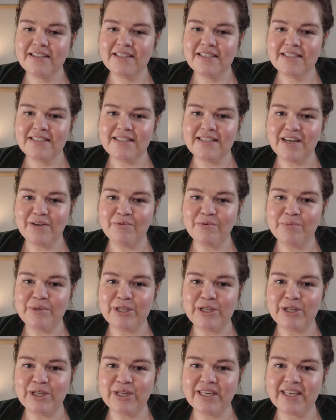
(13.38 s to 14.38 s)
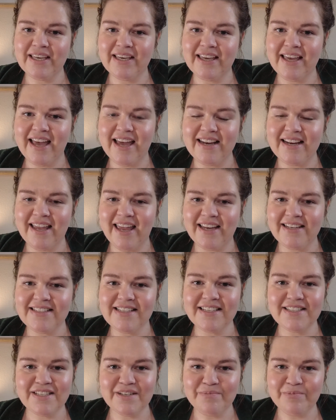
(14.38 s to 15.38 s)
Today we'll be looking at a
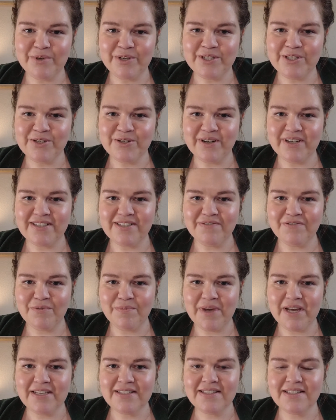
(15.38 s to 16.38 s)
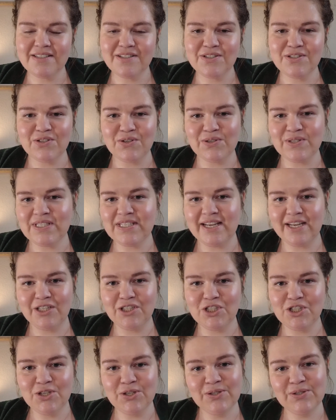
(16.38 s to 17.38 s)
tinted moisturizer from Essence, so stay
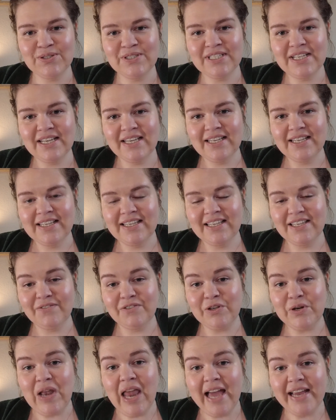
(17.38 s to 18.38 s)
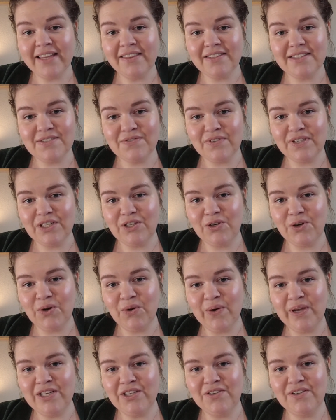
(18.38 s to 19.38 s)
tuned. If you like this video
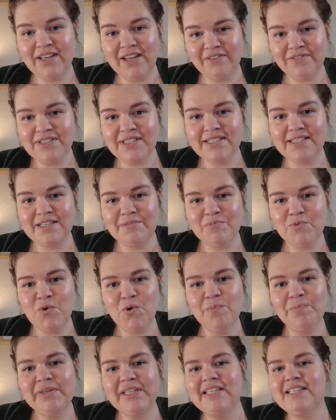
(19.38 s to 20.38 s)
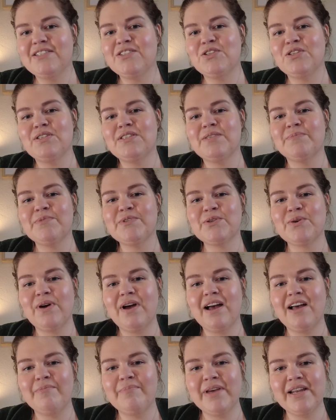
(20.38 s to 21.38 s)
and you'd love to see more, please do
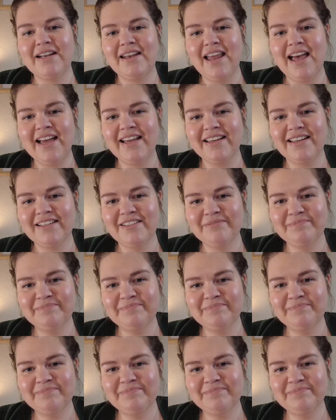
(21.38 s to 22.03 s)
subscribe and like.